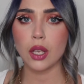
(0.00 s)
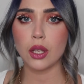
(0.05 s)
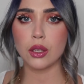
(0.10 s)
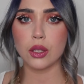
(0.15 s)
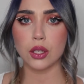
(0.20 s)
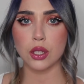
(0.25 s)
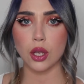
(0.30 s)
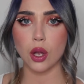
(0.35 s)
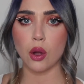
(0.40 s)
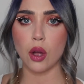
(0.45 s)

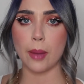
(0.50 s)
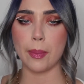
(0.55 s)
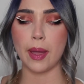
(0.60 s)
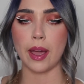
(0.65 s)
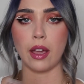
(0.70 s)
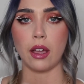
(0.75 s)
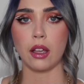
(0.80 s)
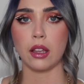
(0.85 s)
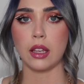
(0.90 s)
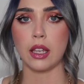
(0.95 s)
So
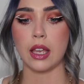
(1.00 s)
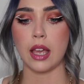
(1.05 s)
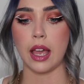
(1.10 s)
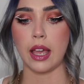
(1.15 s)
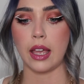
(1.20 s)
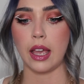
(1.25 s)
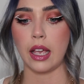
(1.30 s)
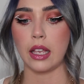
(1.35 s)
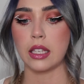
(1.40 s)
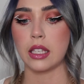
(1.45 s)
apparently, I
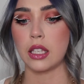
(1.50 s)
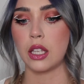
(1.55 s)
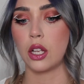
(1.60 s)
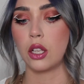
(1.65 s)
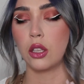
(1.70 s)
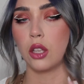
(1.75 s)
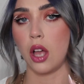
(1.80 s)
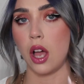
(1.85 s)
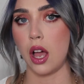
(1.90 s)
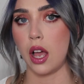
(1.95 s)
guess the
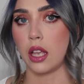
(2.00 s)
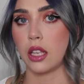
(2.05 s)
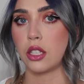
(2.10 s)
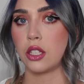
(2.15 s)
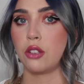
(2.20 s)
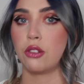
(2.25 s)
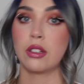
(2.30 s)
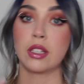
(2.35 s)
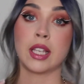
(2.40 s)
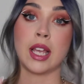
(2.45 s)
gloss,
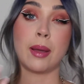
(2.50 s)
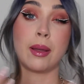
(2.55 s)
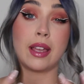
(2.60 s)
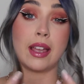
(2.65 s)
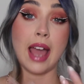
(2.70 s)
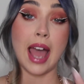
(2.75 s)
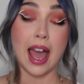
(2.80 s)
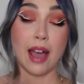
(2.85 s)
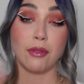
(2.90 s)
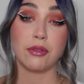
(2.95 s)
you just
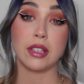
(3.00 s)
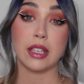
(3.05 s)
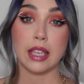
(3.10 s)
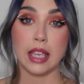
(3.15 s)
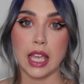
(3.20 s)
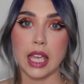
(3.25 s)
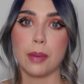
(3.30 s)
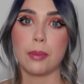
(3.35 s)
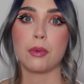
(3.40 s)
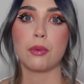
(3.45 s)
have to
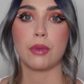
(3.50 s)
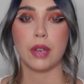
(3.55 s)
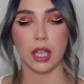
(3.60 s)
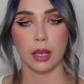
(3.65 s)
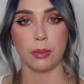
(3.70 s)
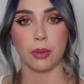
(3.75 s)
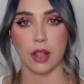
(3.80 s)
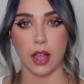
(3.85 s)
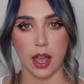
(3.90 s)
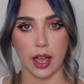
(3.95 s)
keep
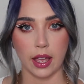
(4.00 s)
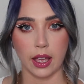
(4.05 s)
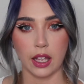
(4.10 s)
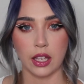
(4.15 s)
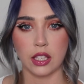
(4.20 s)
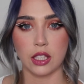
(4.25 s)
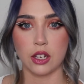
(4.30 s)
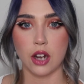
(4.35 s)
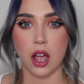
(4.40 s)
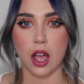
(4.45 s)
reapplying.
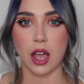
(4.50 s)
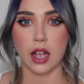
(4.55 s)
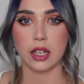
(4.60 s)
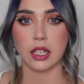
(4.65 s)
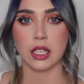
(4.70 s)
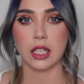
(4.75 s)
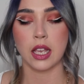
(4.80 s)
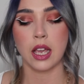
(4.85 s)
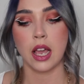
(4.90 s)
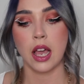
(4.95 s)
It's not
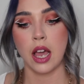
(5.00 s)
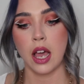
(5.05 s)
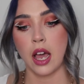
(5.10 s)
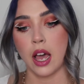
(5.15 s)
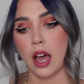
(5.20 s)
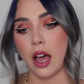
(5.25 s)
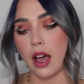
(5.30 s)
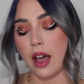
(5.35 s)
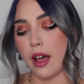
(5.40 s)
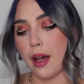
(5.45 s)

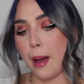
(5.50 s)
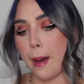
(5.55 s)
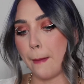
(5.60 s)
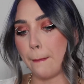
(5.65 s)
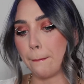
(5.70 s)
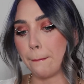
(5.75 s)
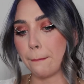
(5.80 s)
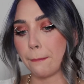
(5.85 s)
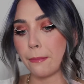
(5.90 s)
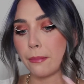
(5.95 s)

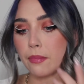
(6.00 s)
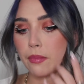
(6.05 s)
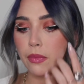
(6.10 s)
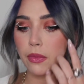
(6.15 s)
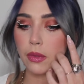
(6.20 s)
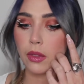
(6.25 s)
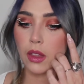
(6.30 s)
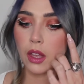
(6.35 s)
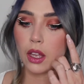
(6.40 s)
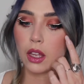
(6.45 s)

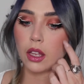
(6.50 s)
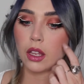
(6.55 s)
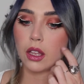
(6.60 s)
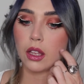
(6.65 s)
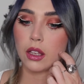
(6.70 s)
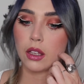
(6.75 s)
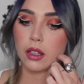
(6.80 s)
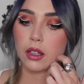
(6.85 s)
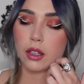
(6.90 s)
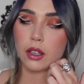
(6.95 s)

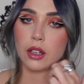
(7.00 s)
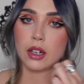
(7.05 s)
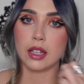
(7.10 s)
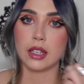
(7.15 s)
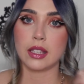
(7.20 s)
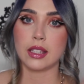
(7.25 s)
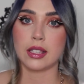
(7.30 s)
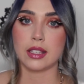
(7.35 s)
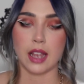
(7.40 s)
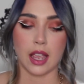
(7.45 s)
gonna
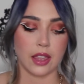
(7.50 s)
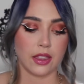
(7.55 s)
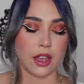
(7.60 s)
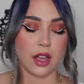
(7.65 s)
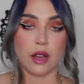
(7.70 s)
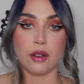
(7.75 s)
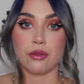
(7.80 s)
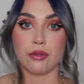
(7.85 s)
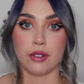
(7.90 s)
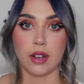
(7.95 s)
stay
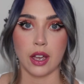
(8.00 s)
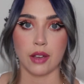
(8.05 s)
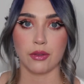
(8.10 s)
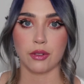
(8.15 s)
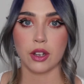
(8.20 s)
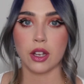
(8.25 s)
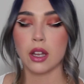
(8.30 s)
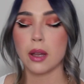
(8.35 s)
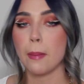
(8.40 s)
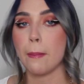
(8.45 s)
there
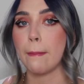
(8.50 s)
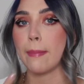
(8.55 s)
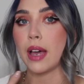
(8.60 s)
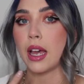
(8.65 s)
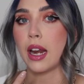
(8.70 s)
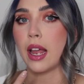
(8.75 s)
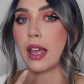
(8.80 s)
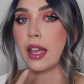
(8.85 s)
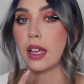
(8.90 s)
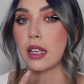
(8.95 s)
forever, but
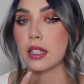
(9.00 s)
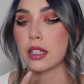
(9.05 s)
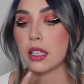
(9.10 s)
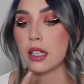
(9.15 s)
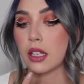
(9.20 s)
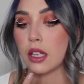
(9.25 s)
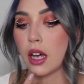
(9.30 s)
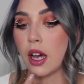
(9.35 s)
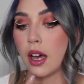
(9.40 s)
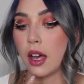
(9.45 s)
I guess the
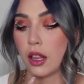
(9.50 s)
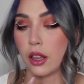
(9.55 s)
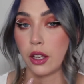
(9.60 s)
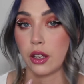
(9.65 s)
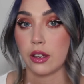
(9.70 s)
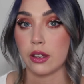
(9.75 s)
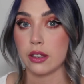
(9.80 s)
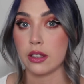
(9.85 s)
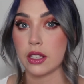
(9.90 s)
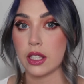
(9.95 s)

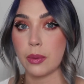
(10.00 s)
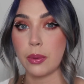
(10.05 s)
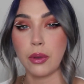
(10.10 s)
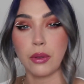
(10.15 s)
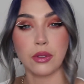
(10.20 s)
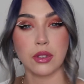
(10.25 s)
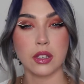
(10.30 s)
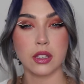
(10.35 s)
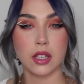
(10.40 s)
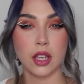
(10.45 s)
color is
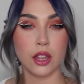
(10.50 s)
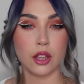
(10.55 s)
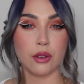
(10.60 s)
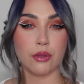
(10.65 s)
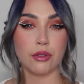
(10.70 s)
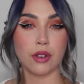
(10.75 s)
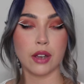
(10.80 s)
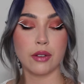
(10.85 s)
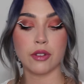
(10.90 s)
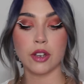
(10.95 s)
supposed to stay there
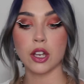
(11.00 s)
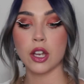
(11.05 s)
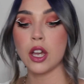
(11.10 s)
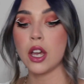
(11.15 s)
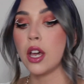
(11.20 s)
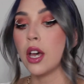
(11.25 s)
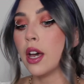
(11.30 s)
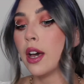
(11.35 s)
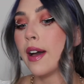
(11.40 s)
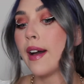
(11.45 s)
forever.
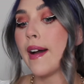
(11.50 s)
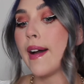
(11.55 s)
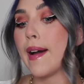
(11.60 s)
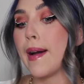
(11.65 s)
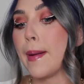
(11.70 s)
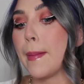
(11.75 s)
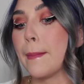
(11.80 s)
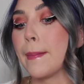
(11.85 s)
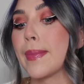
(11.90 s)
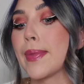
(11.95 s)

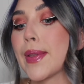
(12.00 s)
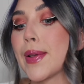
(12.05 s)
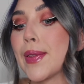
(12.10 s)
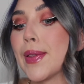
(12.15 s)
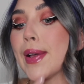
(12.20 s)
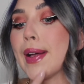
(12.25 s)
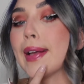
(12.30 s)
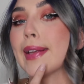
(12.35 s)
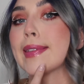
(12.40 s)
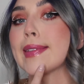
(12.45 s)
The
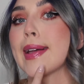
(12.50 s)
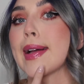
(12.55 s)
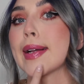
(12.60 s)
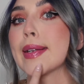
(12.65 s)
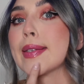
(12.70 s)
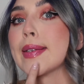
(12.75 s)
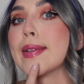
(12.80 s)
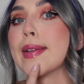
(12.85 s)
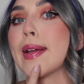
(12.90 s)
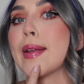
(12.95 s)
gloss
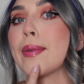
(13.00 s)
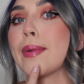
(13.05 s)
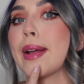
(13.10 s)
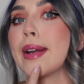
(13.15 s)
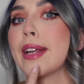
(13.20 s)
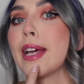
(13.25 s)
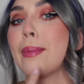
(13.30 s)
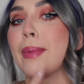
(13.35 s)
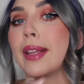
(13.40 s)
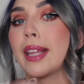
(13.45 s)
actually did run
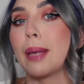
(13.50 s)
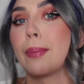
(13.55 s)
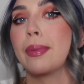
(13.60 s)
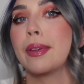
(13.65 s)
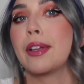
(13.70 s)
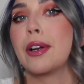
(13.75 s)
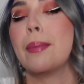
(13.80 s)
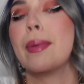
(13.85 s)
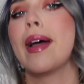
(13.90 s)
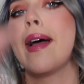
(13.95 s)
down my lip a
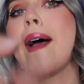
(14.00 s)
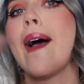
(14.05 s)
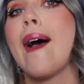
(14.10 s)
little bit.